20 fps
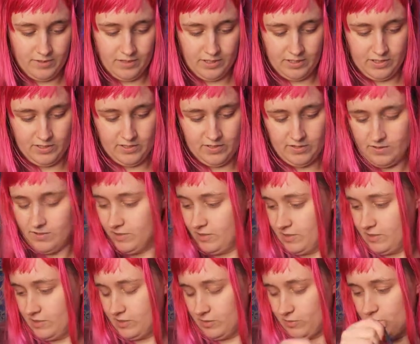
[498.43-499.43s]
Because
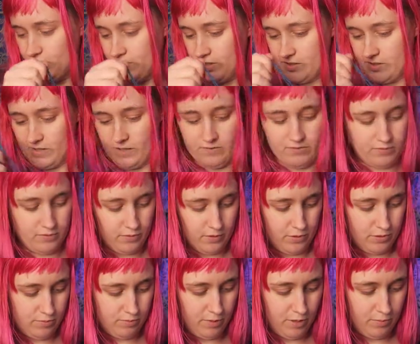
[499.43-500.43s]
these are ones I've
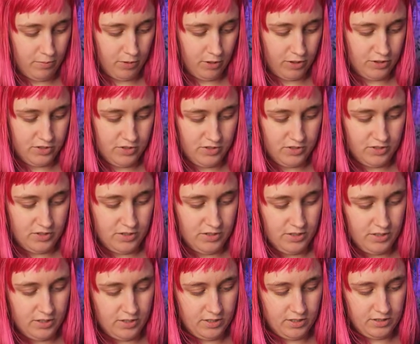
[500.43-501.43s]
thrown in my purse
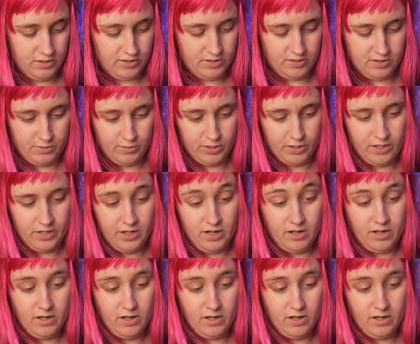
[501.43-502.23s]
this summer.